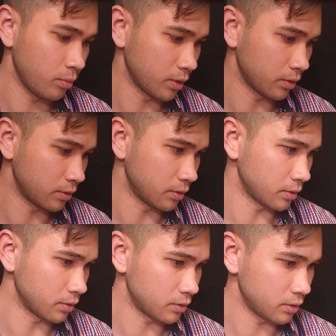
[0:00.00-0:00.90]
But
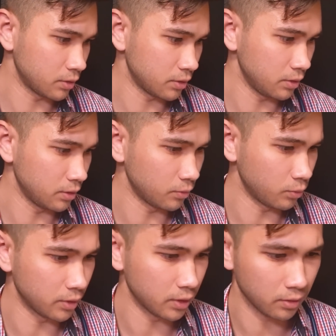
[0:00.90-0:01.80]
it says here that
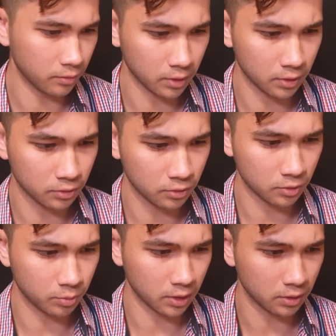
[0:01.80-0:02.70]
we have a
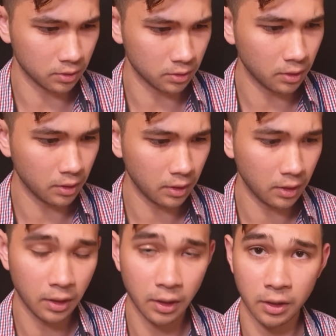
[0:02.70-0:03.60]
suspected
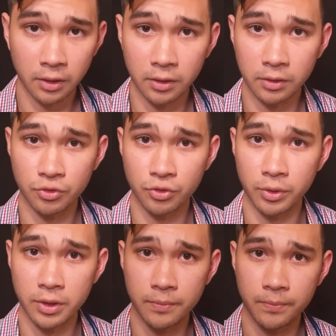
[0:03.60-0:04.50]
head
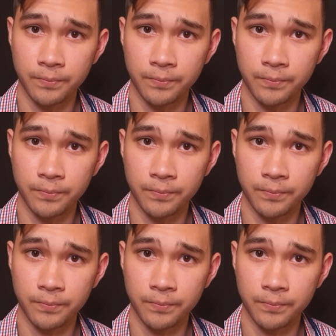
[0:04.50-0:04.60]
injury.